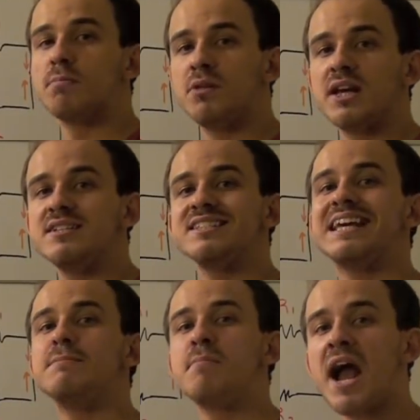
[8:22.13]
are placed
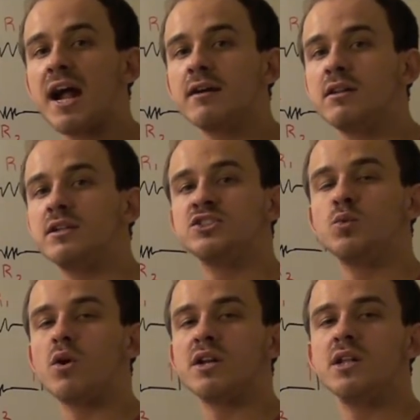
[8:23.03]
in parallel
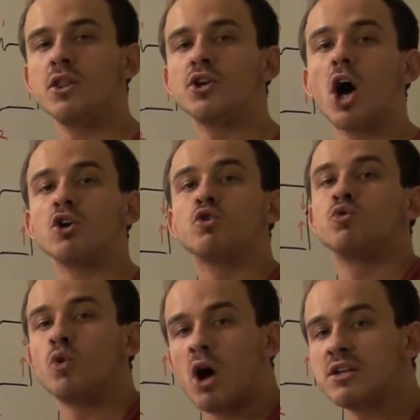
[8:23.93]
to one another,
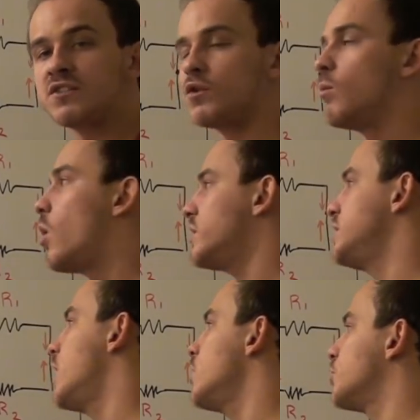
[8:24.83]
across from one
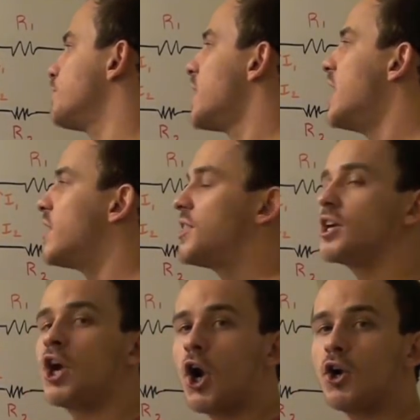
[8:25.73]
another,
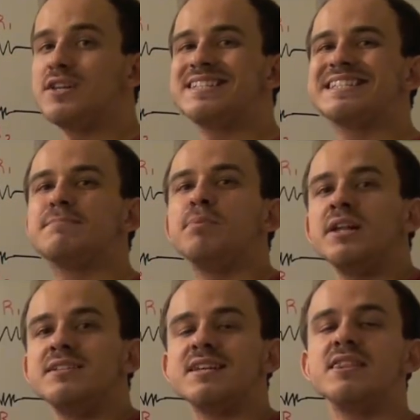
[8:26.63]
the current
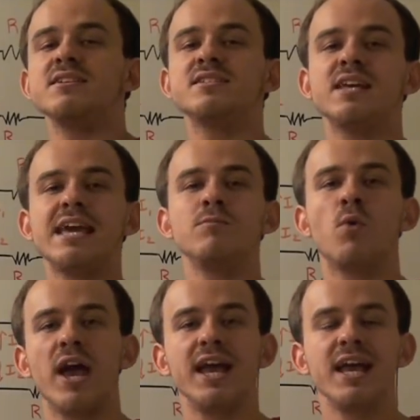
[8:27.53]
splits in the same
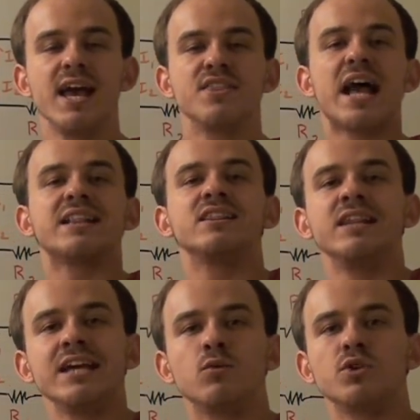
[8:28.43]
way that
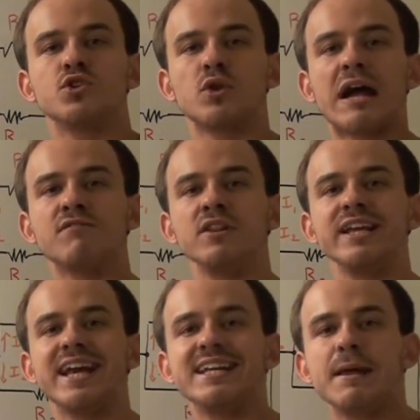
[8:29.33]
liquid
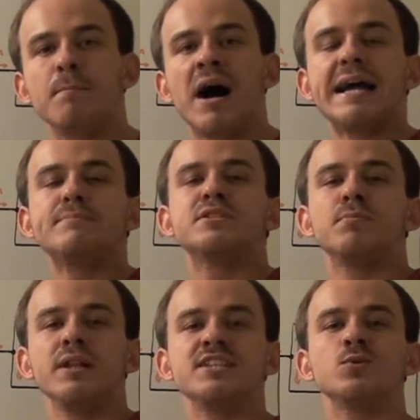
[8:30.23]
traveling in a pipe
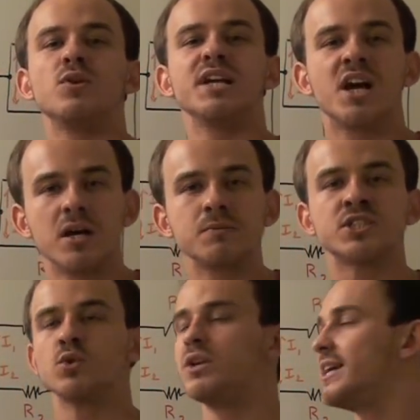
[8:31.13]
splits when it
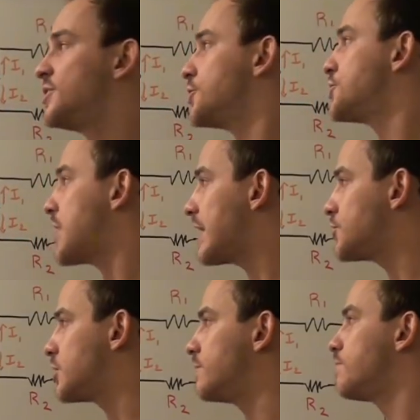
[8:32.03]
comes to an
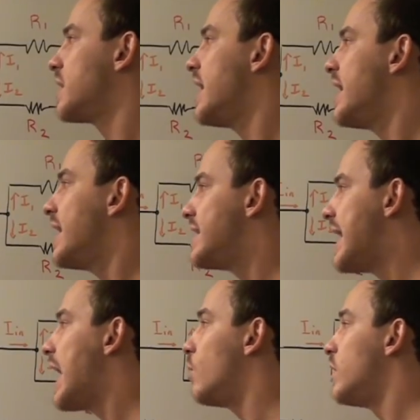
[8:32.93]
intersection.
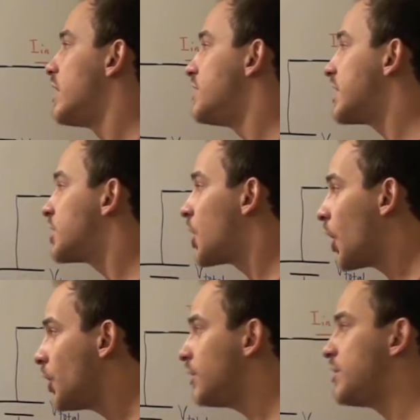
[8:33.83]
Now, the
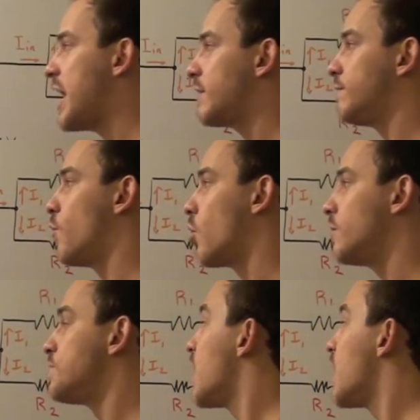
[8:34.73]
current, therefore,